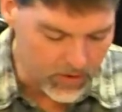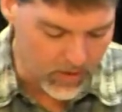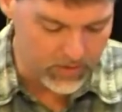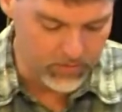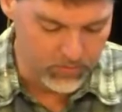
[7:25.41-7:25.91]

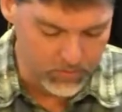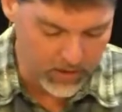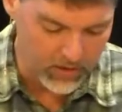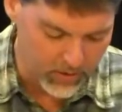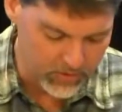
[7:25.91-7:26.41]
Christ was
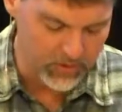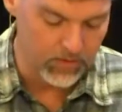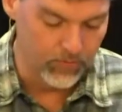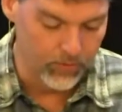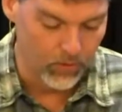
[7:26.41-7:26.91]
making
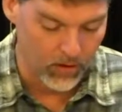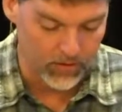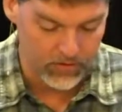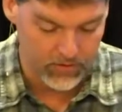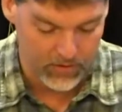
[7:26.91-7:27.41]
intercession for us,